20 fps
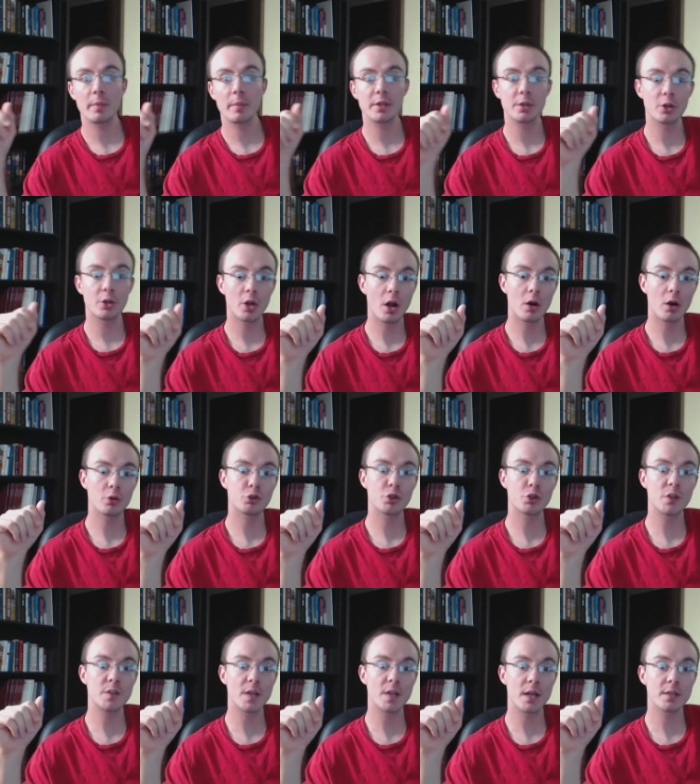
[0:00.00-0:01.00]
and I'm at the Arcology
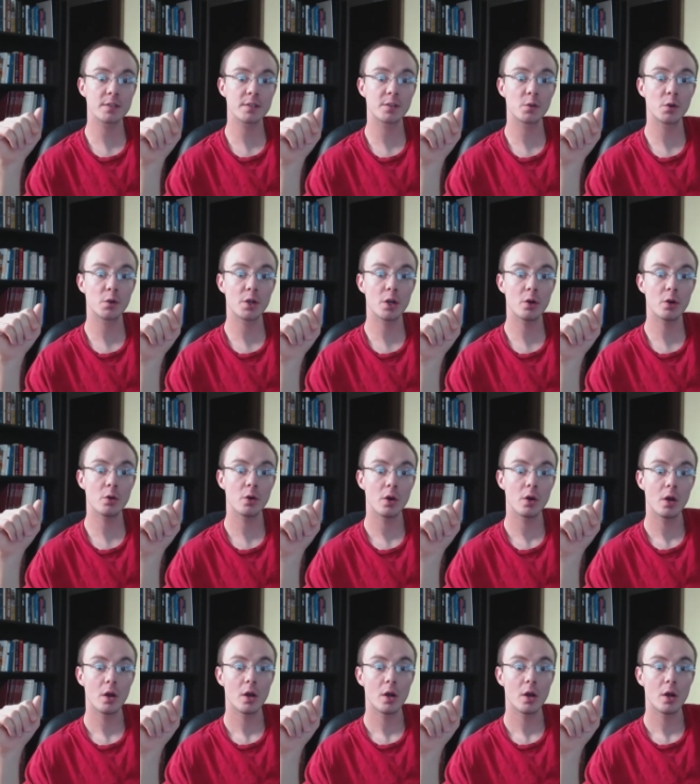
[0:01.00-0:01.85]
Design Studio.